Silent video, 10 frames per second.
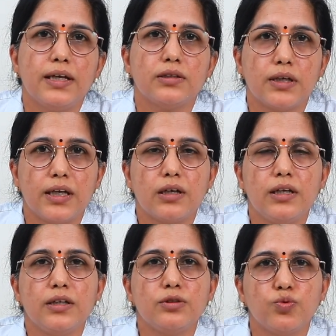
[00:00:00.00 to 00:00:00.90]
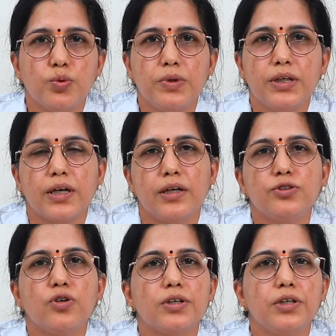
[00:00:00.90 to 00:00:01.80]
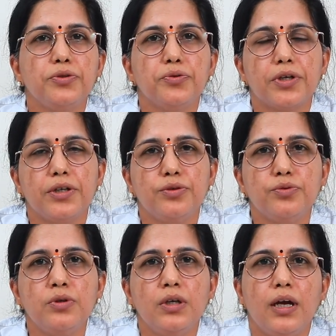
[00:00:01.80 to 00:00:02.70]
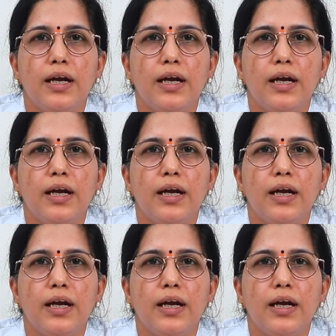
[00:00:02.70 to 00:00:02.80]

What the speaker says: like cycling, swimming and jogging you can do.